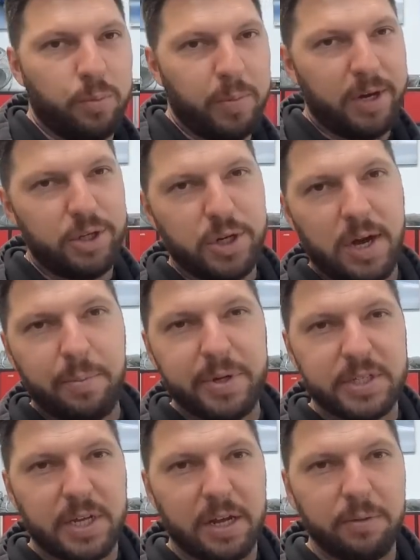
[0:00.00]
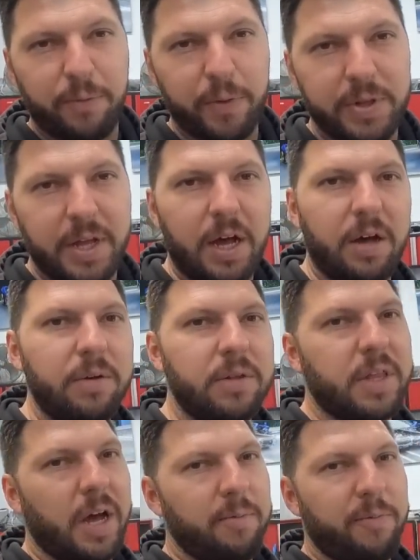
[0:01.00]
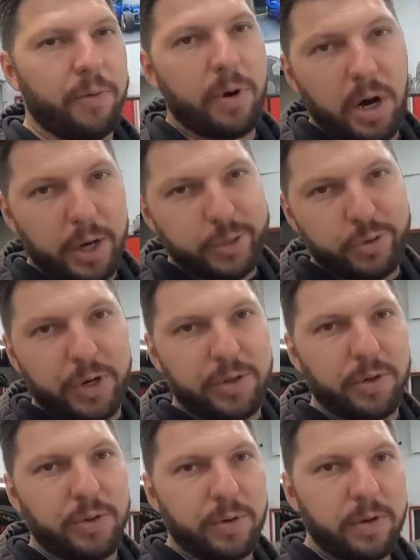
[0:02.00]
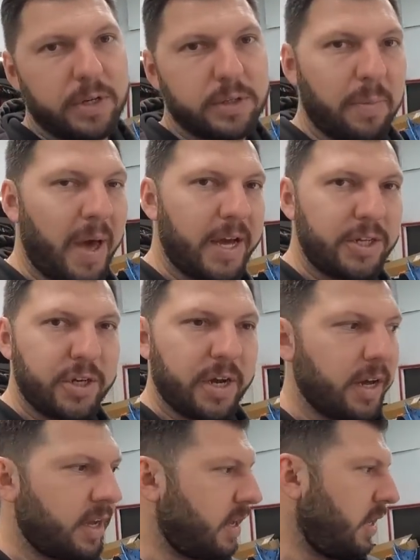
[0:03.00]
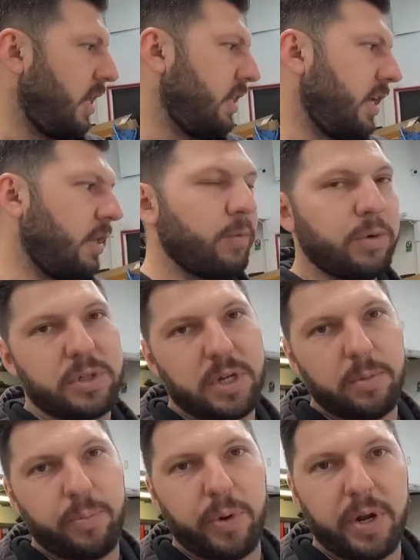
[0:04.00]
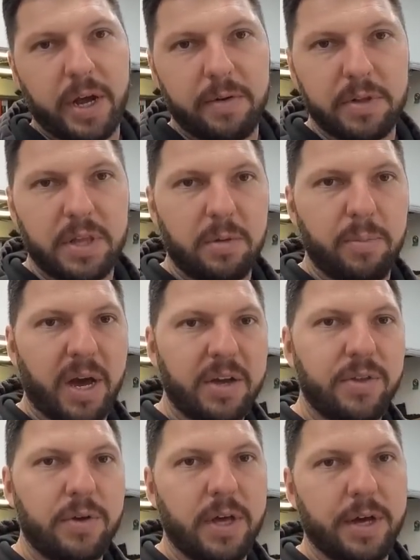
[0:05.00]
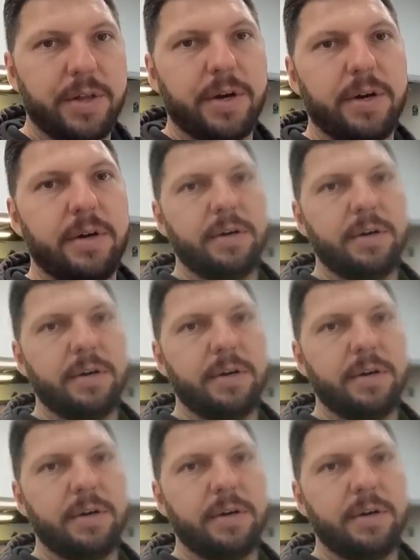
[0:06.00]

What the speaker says: So my job is done for now. Time for Andre to do his magic, and then we'll start putting everything back together.